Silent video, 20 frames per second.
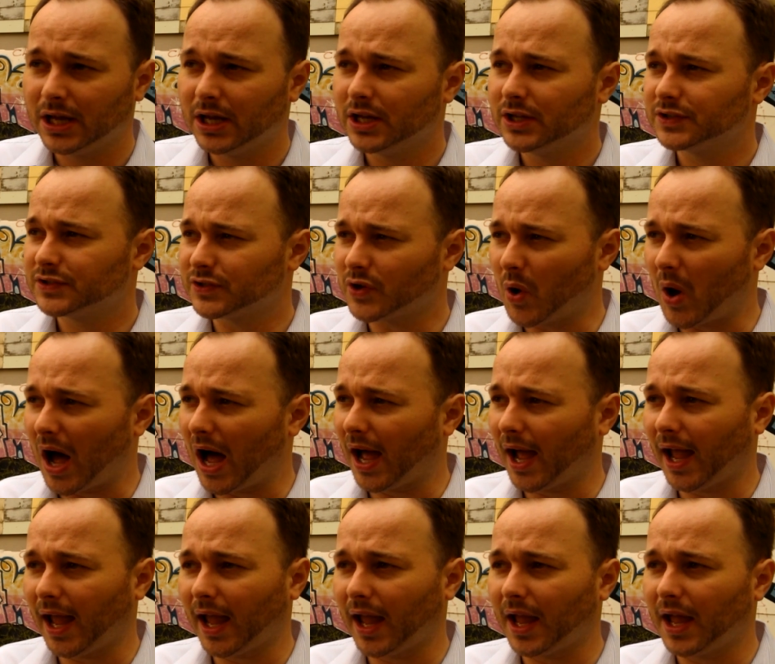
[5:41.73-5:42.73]
So
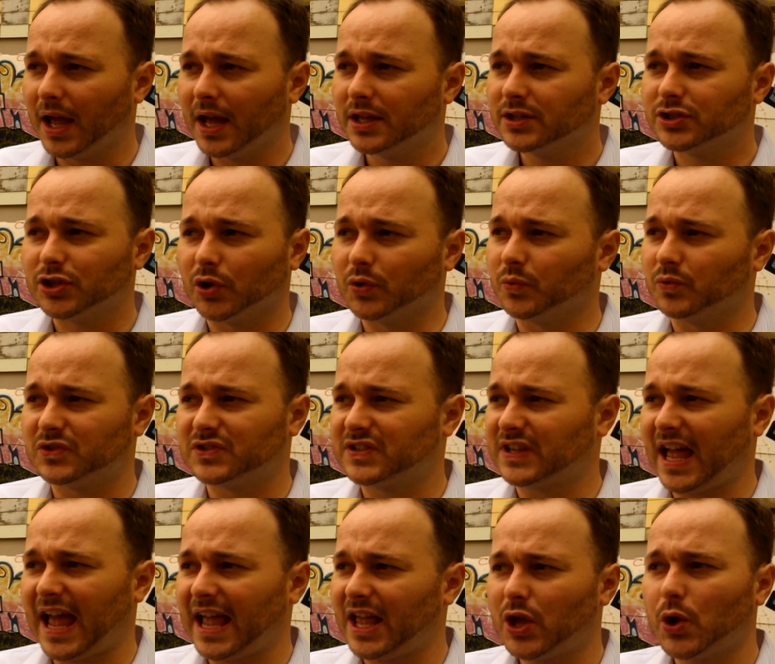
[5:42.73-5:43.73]
I don't
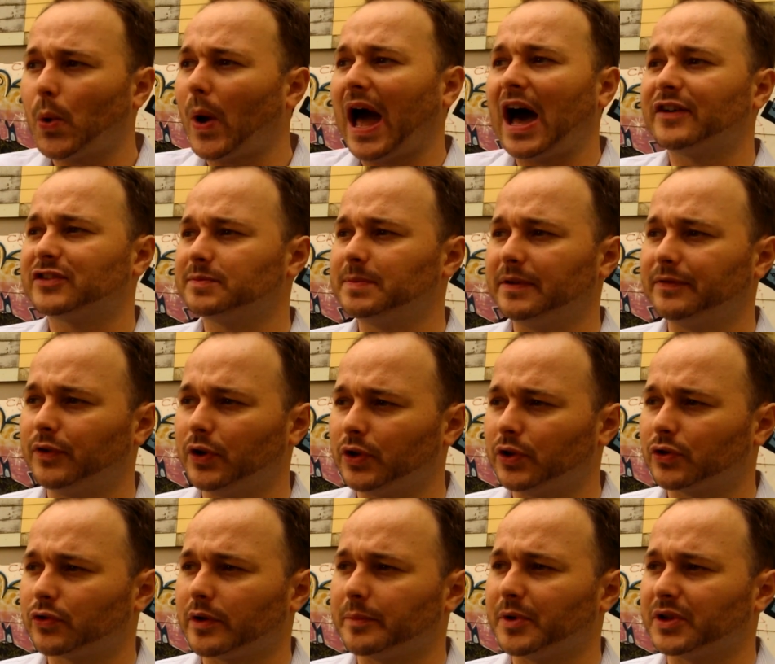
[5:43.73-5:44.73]
say you have to be fluent in
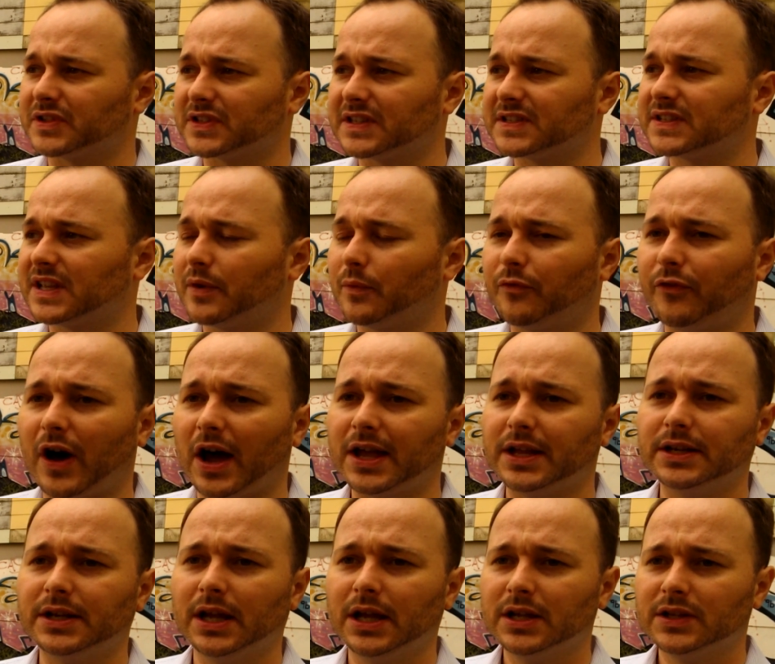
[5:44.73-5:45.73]
3 months. I say
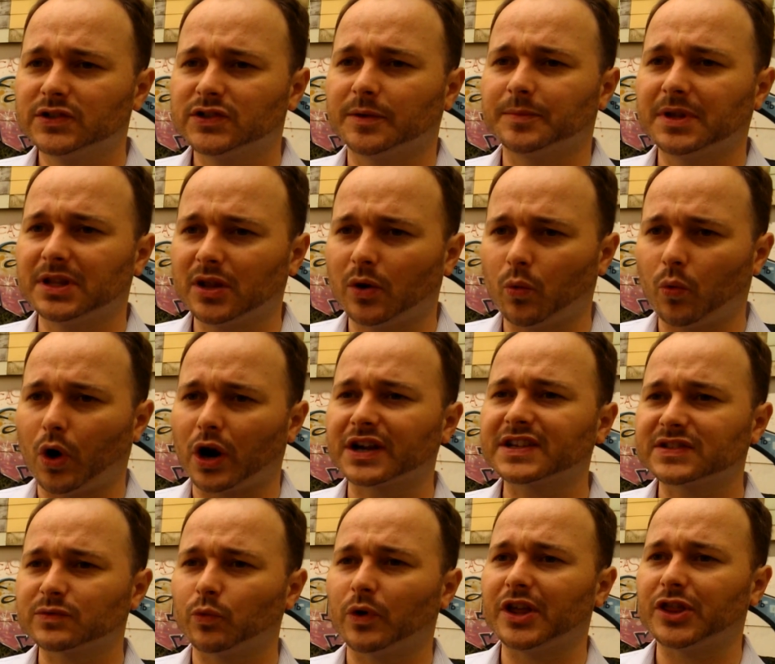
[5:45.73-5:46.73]
find something that works
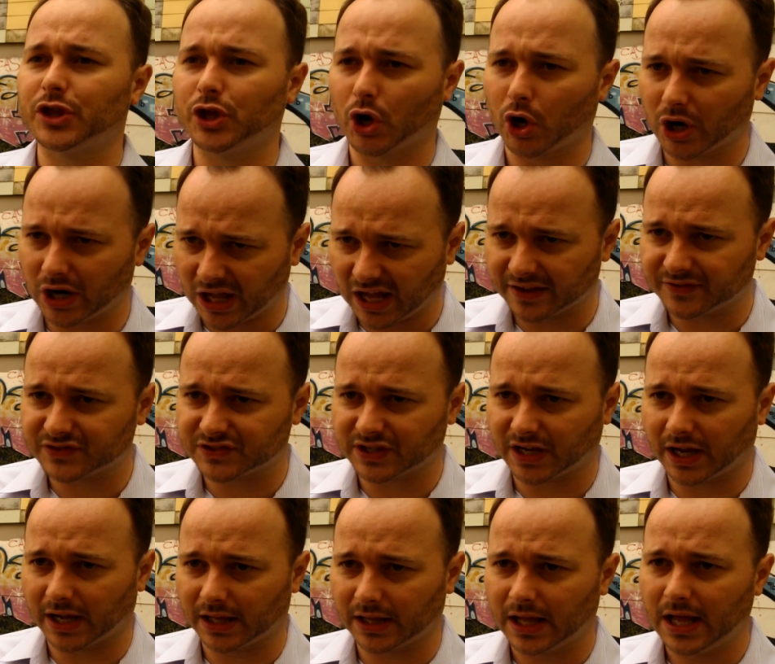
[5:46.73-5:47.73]
with your
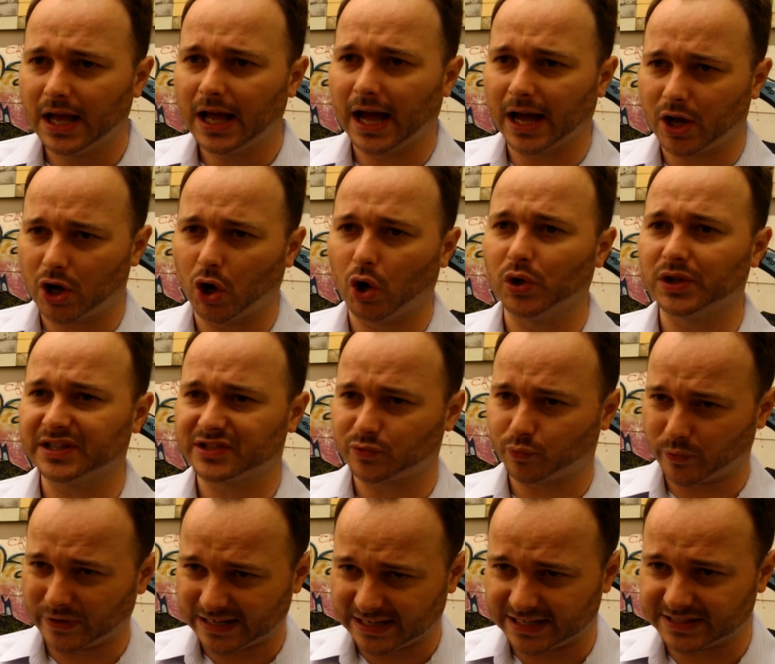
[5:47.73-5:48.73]
lifestyle, a goal that's
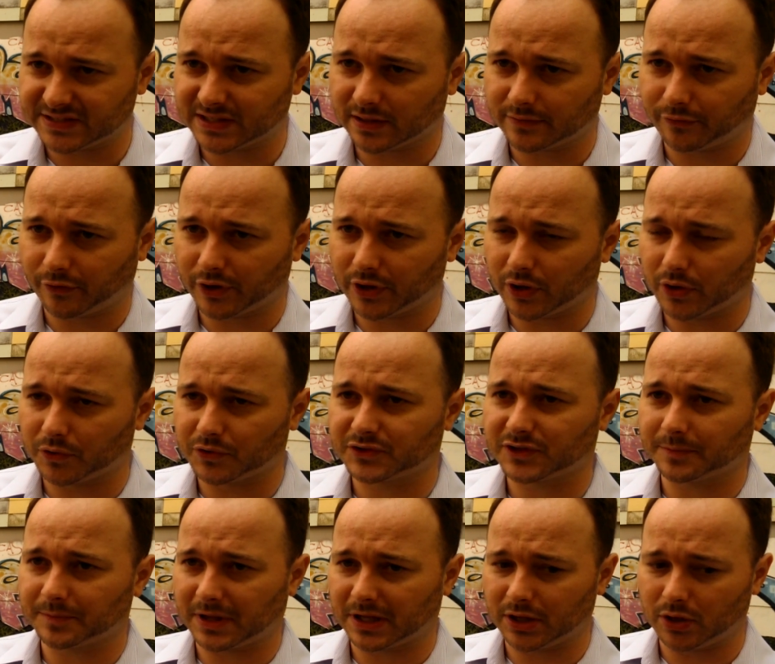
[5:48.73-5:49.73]
realistic for you,
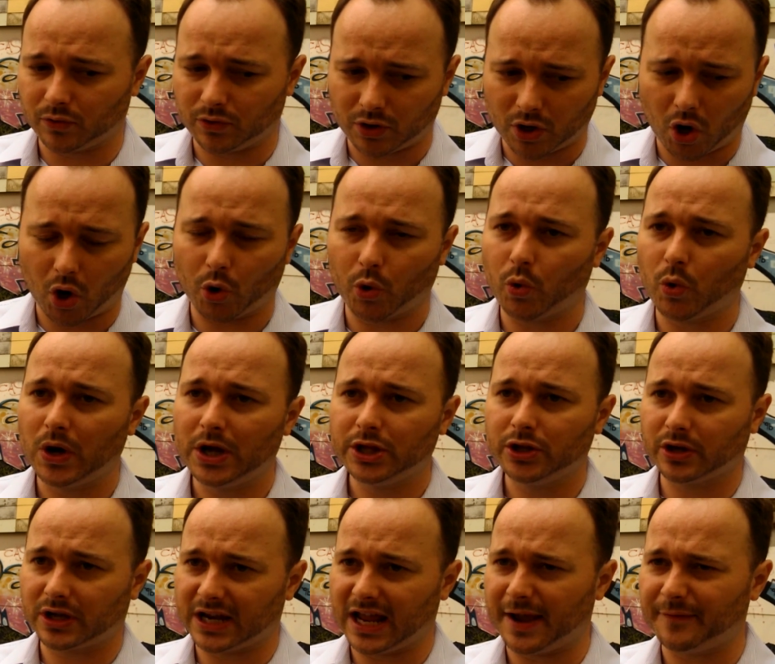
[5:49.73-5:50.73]
something you know you
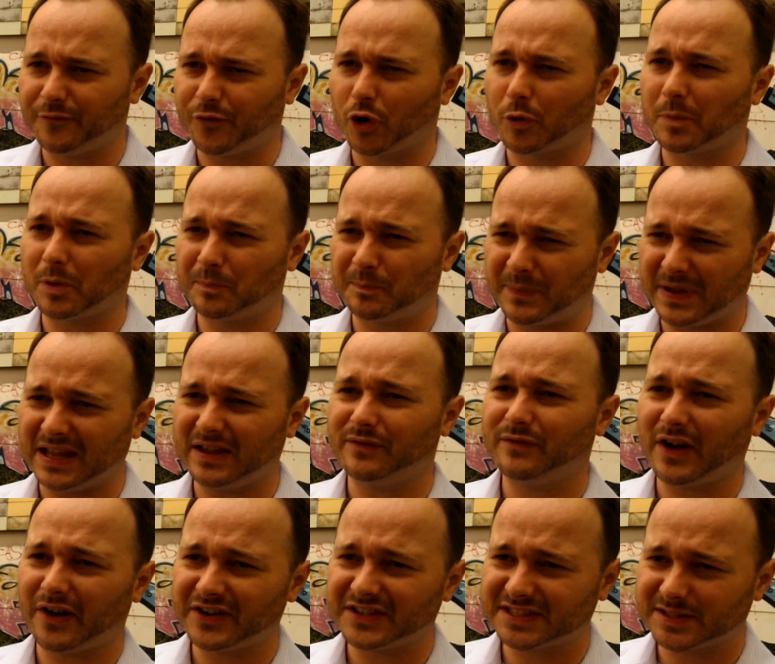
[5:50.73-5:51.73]
can aim for, but be
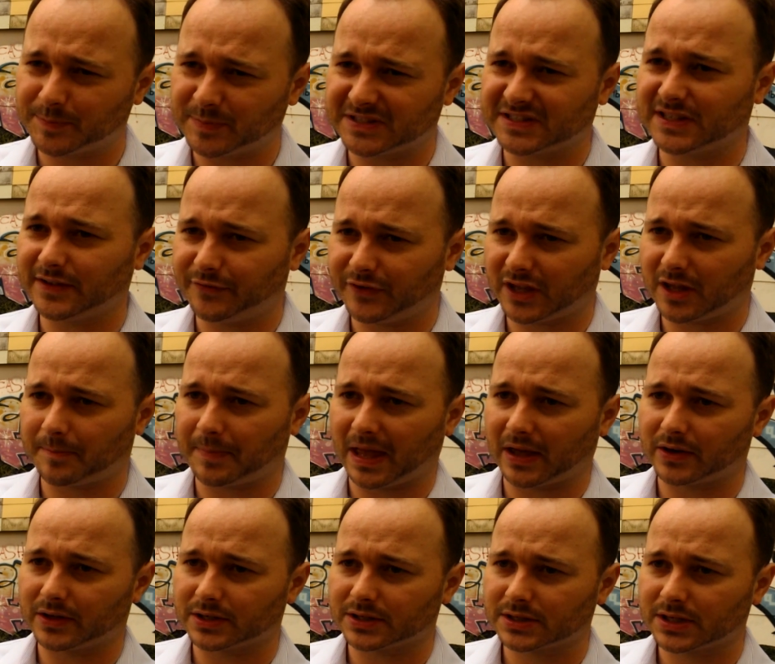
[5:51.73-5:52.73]
very specific about
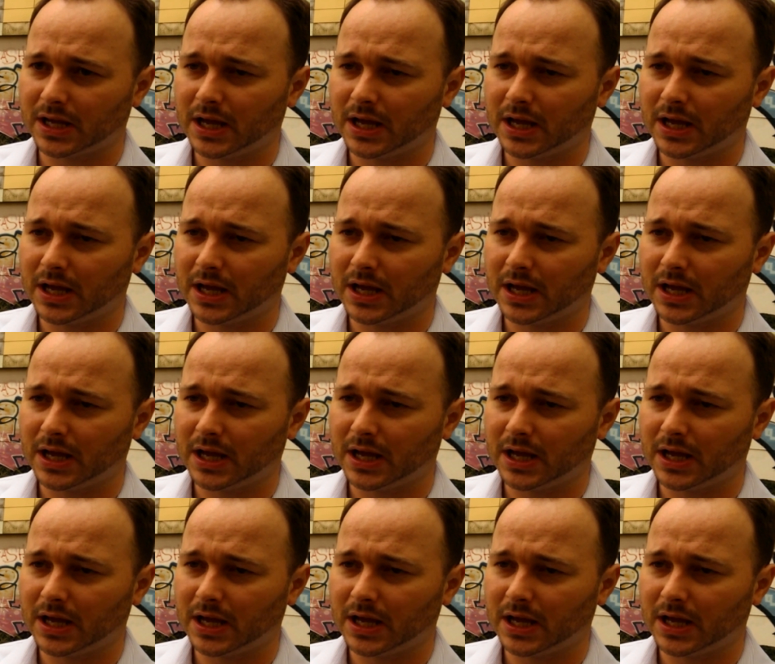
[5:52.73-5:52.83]
it.